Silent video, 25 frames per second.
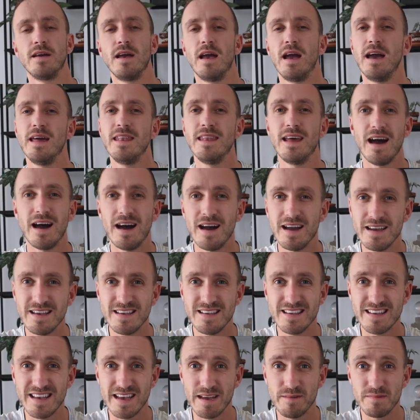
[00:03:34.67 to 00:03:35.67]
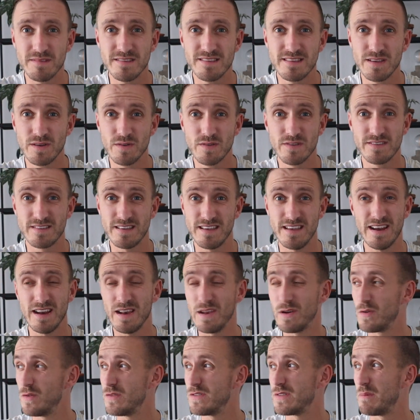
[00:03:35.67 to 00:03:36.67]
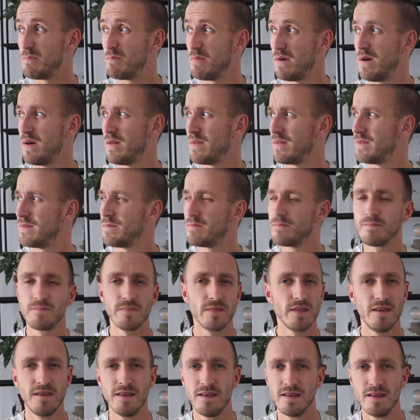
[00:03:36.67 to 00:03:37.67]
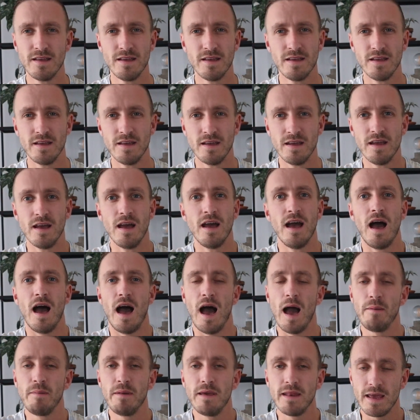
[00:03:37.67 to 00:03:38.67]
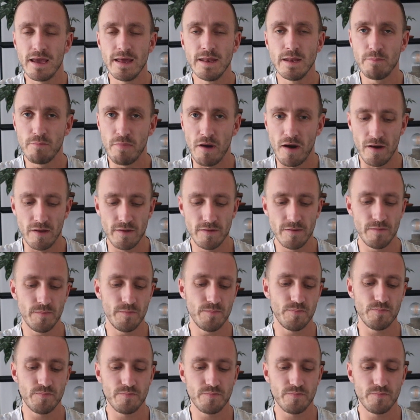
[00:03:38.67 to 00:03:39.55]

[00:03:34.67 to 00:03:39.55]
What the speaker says: and I am still saying Lechuza Pon, I mean in the pon.